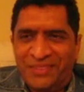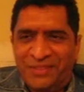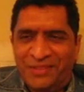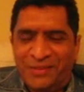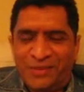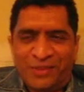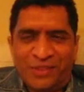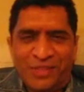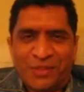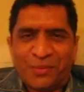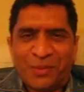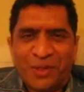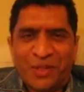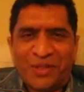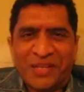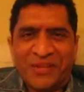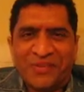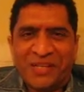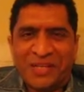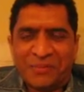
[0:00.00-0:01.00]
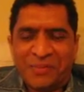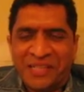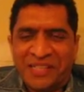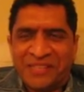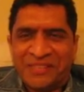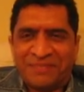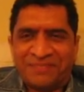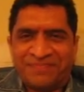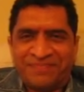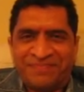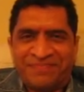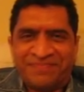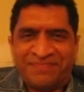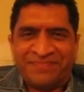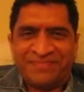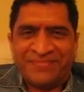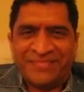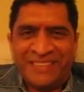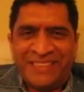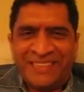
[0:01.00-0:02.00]
So just wanted to give an update.
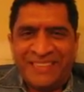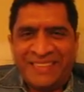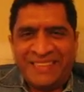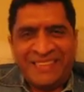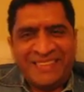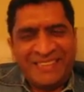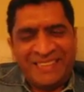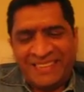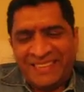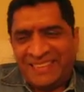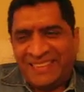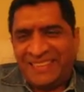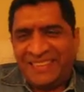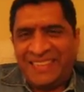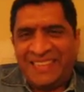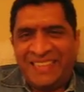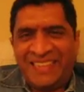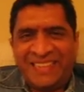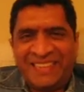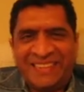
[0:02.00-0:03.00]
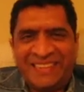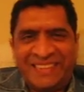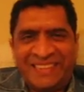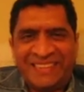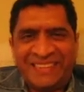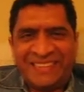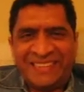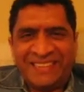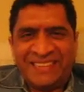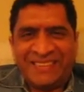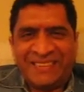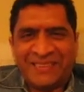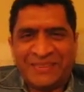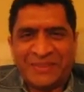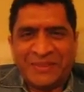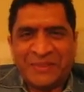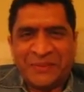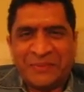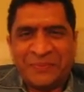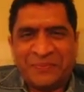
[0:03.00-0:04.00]
Till then, talk
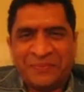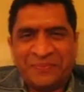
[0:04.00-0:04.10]
to you.